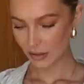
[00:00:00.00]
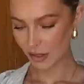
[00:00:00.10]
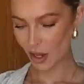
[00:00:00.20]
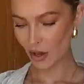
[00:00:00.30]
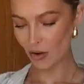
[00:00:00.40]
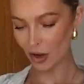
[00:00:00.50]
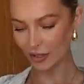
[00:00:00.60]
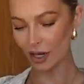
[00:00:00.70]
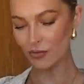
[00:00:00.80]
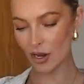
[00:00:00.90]
So I
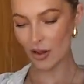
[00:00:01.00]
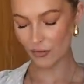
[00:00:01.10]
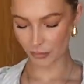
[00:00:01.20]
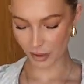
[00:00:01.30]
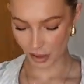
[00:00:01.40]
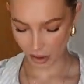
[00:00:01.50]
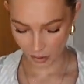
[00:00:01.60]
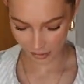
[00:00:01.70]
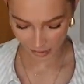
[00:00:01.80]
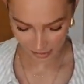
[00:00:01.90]
don't know if I'm going to
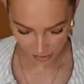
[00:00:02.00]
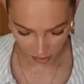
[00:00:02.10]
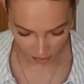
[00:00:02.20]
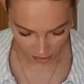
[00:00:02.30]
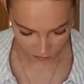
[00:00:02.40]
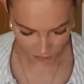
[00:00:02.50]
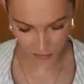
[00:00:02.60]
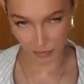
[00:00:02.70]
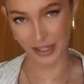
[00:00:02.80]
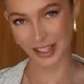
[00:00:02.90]
like this on, whether
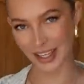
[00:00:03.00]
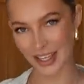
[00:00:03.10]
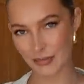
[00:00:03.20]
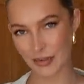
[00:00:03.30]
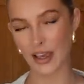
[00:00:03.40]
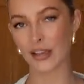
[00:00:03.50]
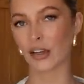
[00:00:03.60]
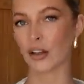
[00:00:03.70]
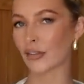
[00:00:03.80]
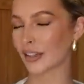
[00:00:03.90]
I'm going to keep this.
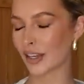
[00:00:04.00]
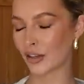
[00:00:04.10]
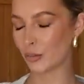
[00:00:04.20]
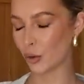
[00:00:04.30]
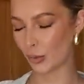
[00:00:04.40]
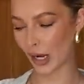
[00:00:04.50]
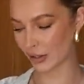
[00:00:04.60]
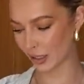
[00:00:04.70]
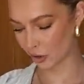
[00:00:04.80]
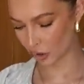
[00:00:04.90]
I'll have to tell you more
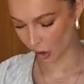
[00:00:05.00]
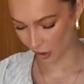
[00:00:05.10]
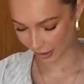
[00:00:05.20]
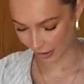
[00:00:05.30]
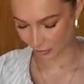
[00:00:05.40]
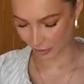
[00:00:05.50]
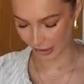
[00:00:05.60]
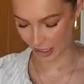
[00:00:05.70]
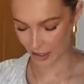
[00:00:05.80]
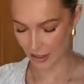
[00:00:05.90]
about it in the try-on clip, but
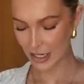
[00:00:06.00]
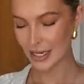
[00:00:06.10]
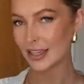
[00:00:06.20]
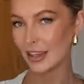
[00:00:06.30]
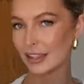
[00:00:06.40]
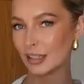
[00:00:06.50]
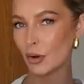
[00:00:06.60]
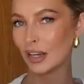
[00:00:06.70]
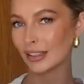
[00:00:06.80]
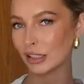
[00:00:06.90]
yeah. This is
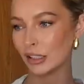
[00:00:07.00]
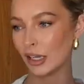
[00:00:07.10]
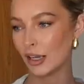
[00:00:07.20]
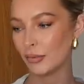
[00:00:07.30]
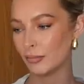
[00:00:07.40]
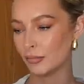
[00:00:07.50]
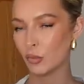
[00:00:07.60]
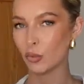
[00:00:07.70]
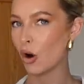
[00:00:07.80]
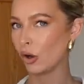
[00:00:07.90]
my little
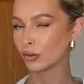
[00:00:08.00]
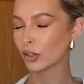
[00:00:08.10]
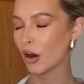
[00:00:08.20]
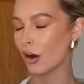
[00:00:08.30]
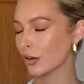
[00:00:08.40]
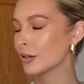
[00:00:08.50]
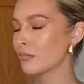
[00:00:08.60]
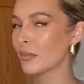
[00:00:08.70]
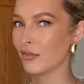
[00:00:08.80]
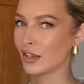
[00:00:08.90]
wild card
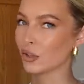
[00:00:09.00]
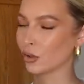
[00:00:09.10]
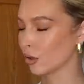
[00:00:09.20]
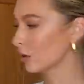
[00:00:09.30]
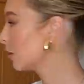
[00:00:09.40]
of this haul.